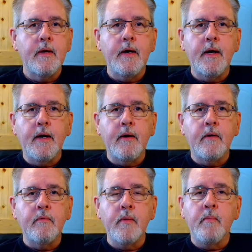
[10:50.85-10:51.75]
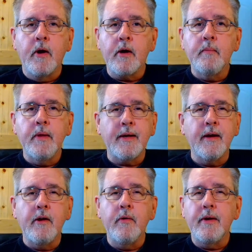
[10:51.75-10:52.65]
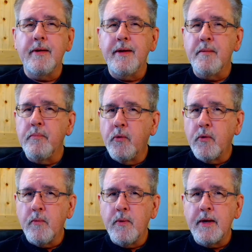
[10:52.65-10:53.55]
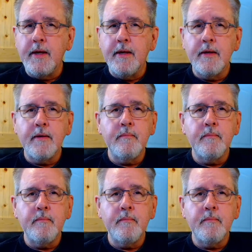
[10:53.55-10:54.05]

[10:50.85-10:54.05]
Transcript: Remarkable. I could go and import one in,